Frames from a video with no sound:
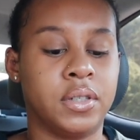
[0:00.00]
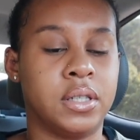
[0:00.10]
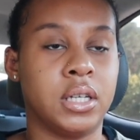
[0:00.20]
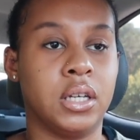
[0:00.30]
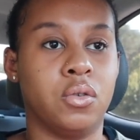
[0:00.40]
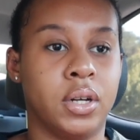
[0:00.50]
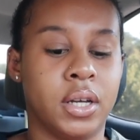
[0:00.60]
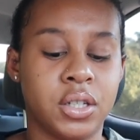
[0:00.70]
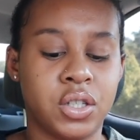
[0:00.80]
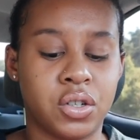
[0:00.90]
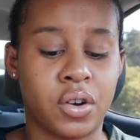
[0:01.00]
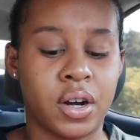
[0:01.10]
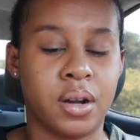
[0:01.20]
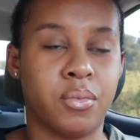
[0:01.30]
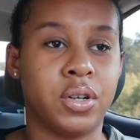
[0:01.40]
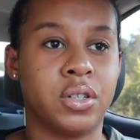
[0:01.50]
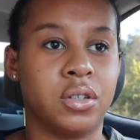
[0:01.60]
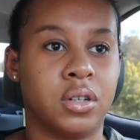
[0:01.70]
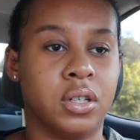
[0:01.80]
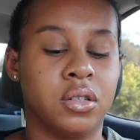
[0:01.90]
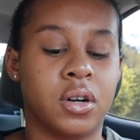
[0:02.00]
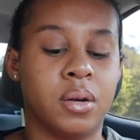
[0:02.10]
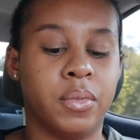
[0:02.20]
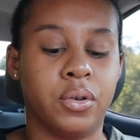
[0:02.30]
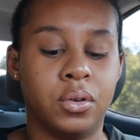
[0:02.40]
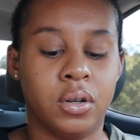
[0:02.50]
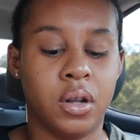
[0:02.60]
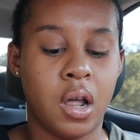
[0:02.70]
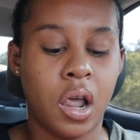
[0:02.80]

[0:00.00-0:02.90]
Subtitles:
seen on Instagram. What is her Instagram? Hold on.